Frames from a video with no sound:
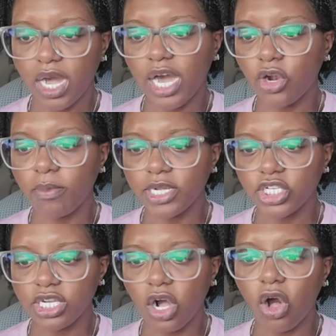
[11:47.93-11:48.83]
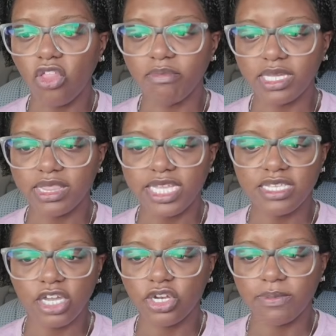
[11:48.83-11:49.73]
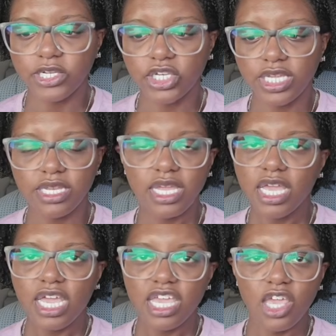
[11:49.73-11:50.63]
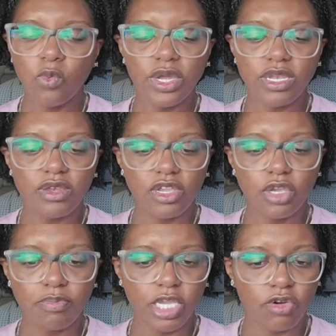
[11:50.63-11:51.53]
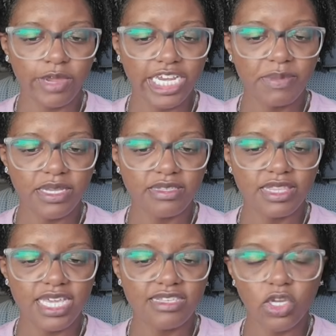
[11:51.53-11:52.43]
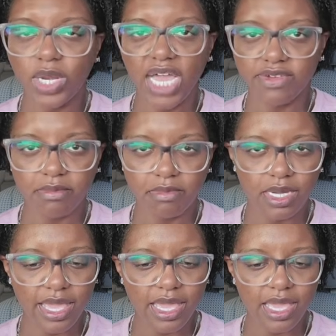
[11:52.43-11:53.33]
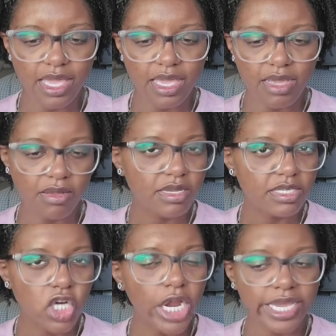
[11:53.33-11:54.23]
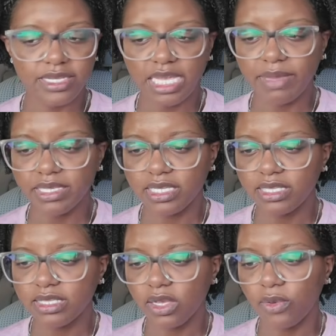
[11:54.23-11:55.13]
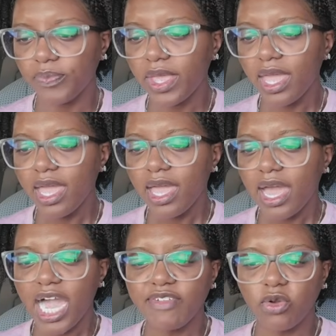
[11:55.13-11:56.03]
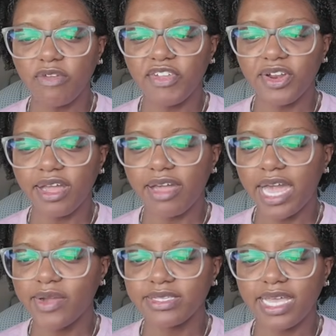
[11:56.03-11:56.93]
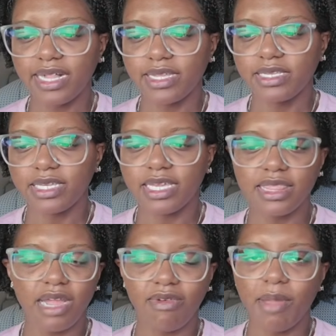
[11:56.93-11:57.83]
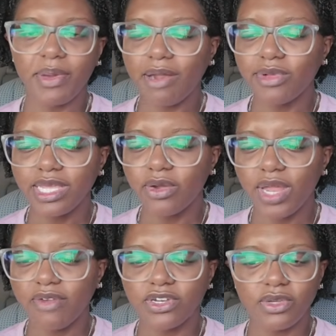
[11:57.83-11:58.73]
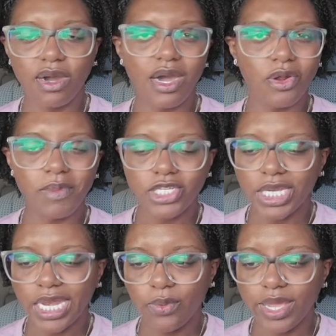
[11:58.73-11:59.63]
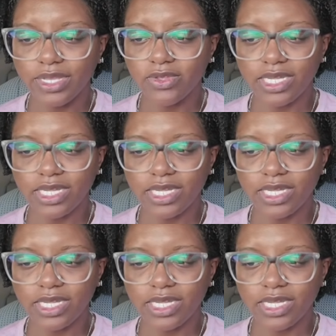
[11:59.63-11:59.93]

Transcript: auto budget all the monthlies under budgeted, it wouldn't be correct because these don't have a target. Does that make sense? So I haven't quite figured out how exactly to get that right, but I really don't ever do auto budget anyway, so